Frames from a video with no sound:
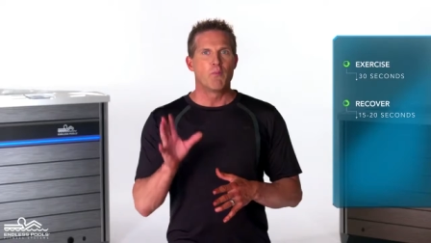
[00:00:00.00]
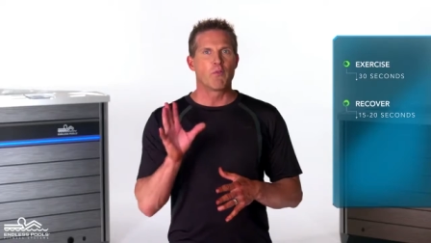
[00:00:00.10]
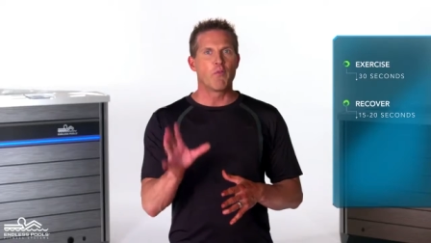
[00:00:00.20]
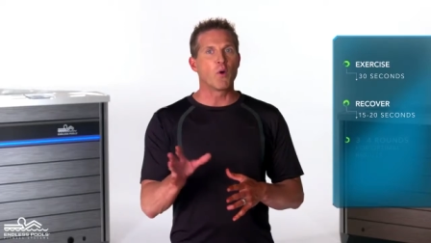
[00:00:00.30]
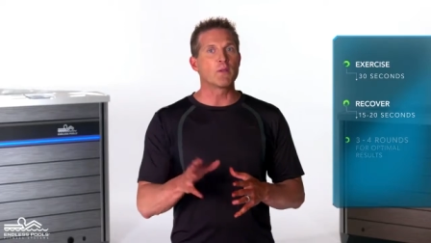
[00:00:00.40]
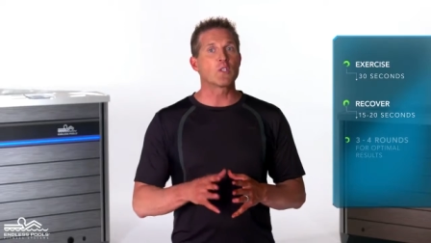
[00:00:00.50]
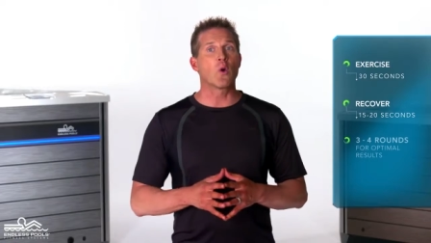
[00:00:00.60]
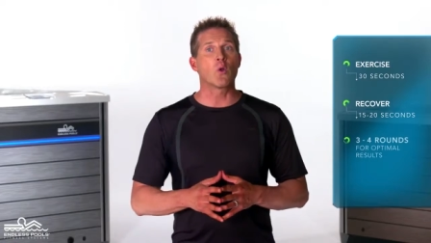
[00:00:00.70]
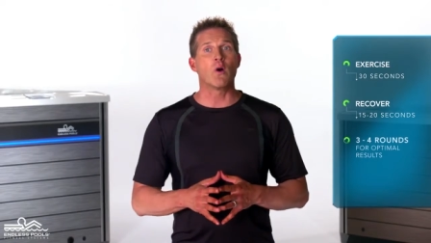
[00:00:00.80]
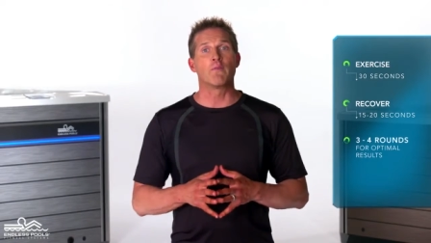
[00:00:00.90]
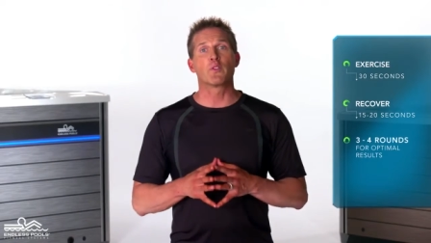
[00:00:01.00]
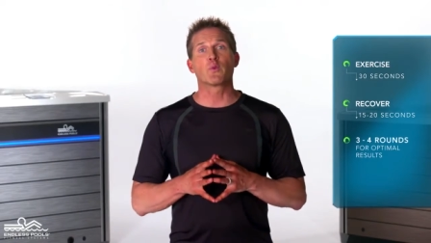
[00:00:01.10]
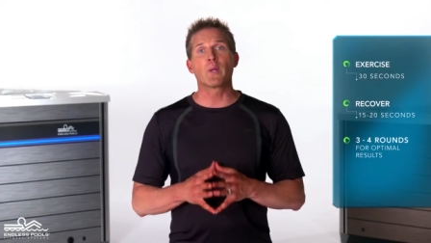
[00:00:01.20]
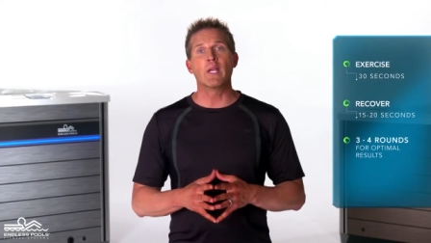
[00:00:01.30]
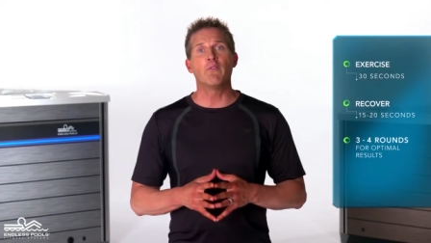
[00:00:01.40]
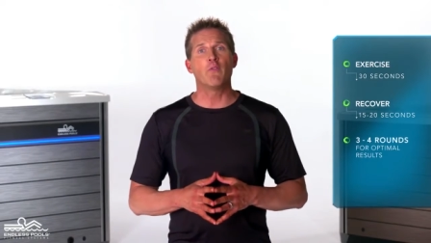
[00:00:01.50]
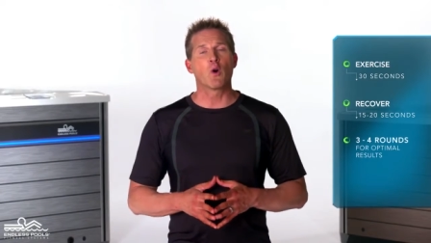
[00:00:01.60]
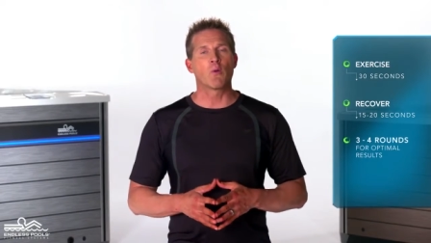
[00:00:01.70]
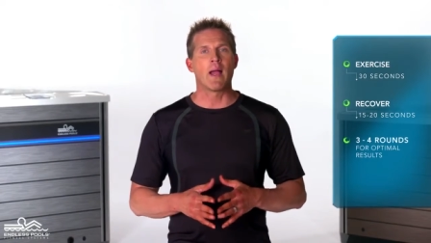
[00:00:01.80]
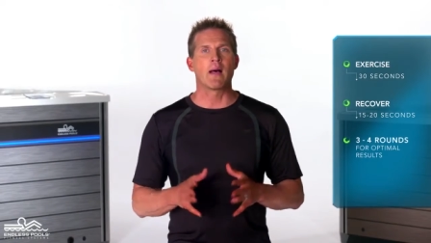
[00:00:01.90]
Perform a total of three to
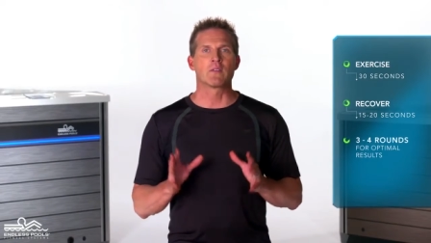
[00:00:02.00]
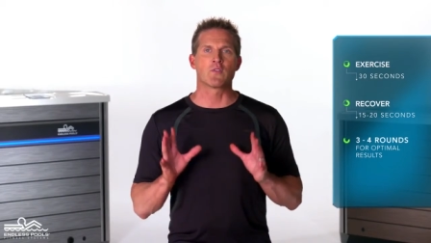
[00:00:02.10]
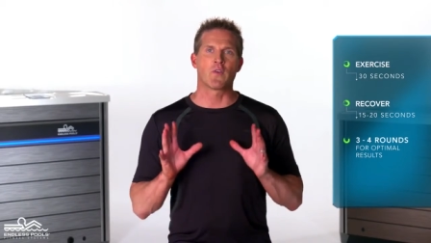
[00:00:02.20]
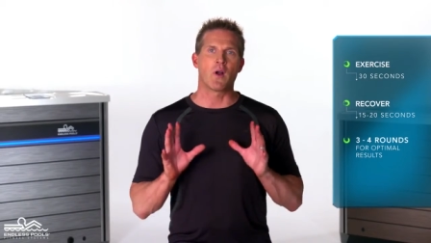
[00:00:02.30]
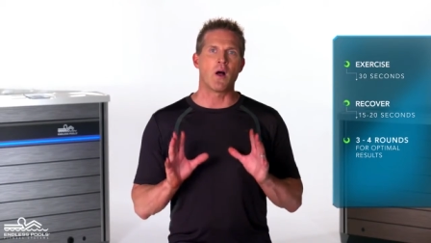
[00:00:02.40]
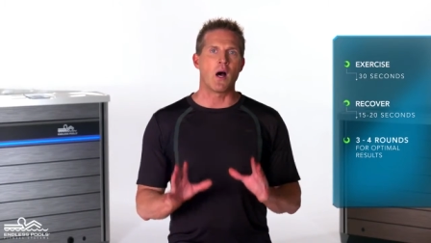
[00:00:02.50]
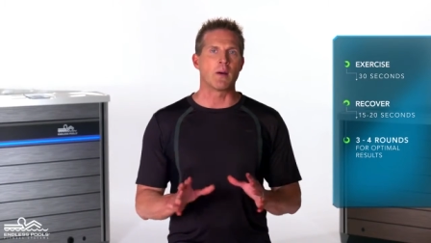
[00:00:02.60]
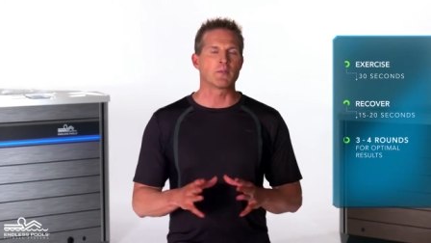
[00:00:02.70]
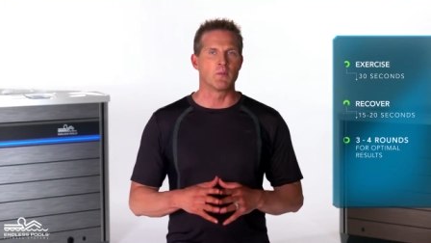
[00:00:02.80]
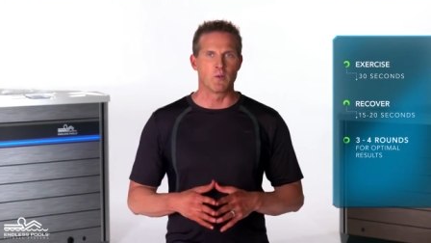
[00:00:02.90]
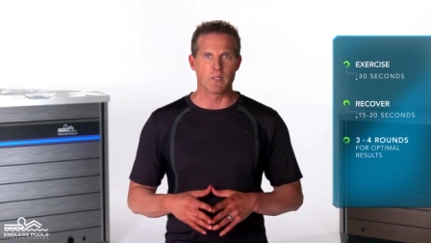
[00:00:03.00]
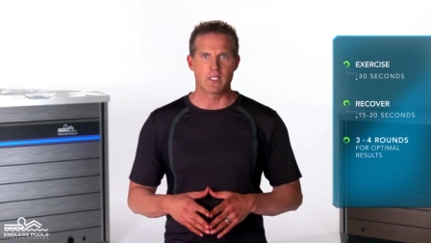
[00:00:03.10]
four rounds for optimal